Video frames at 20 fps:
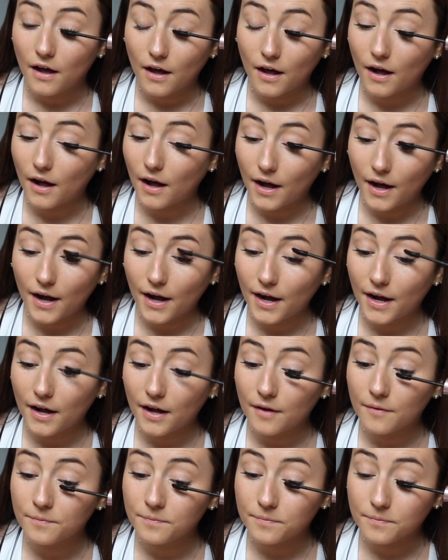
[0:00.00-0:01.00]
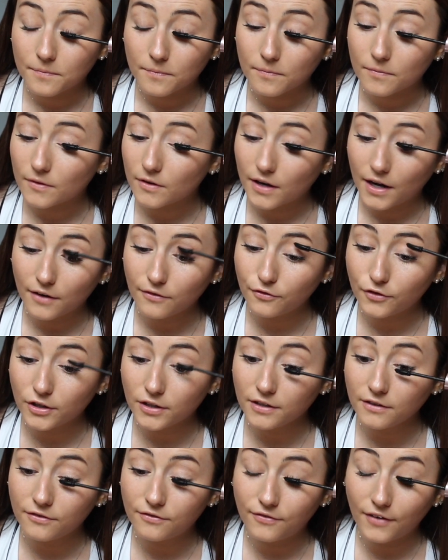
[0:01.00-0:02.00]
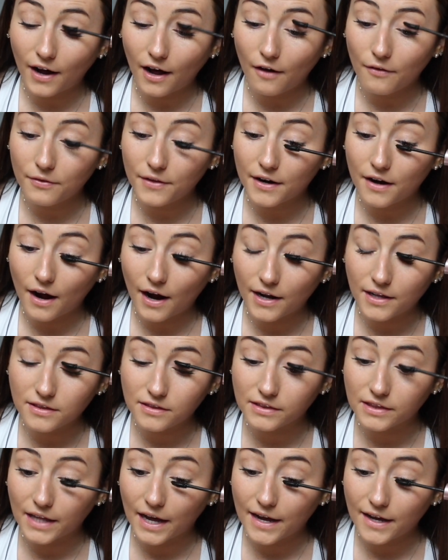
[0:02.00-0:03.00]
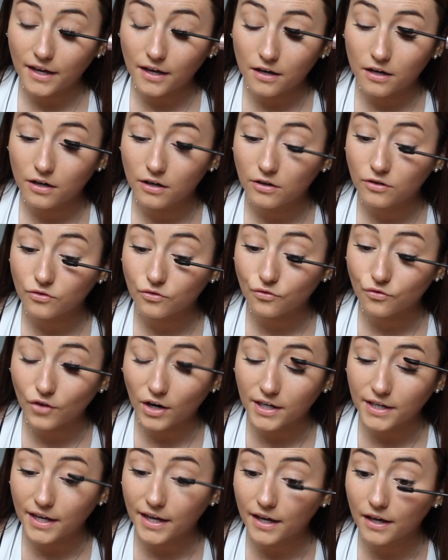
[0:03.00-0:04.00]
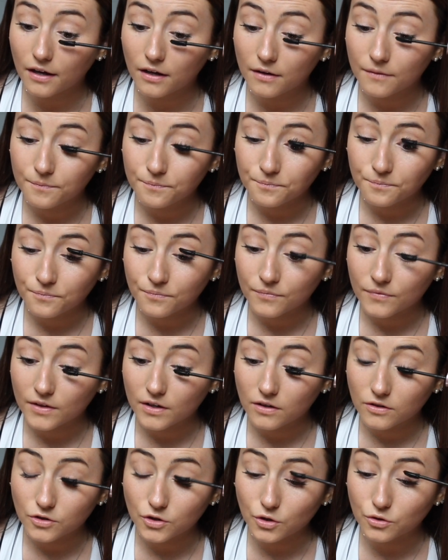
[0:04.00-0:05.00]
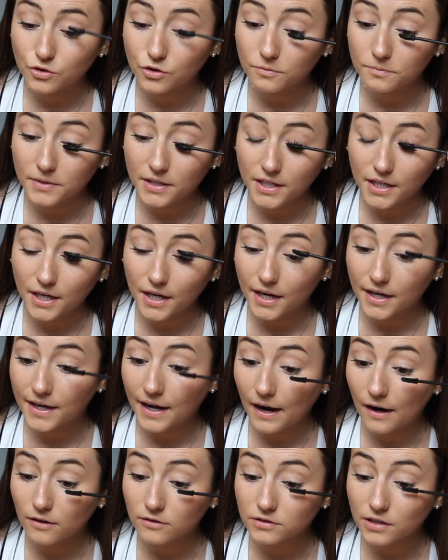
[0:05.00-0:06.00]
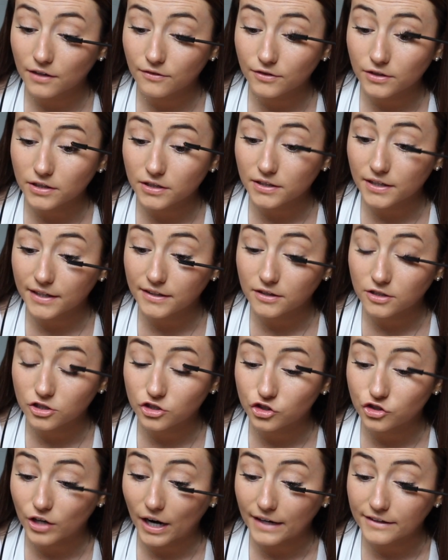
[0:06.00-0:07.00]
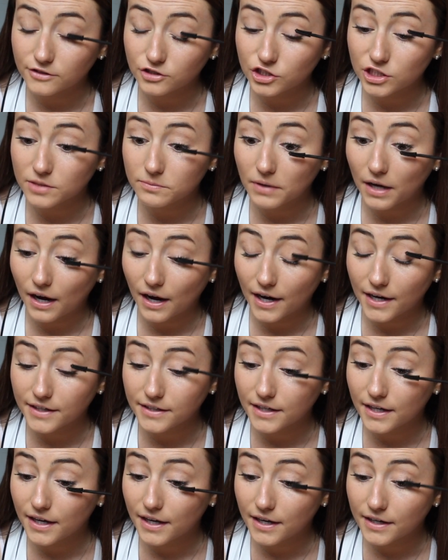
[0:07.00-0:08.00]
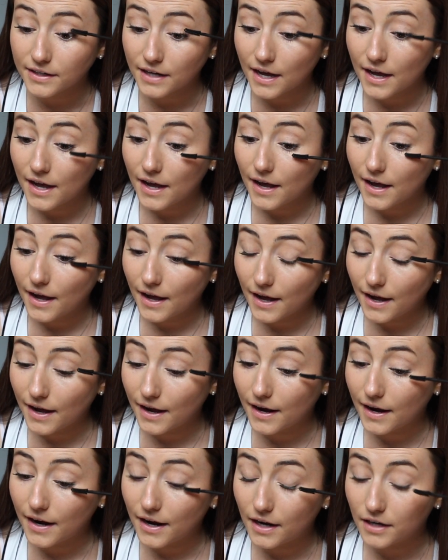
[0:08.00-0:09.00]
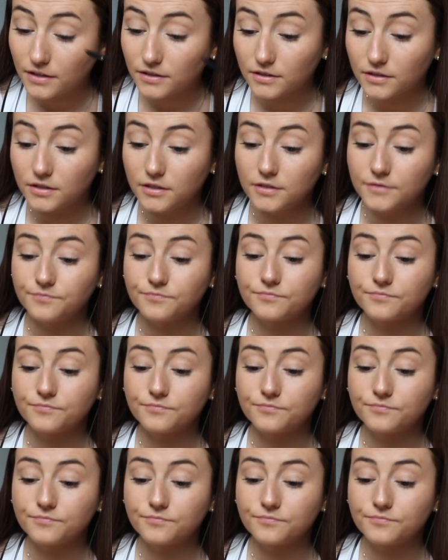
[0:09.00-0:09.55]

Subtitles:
I have really found that I like running social media accounts. I really like the strategy behind it, and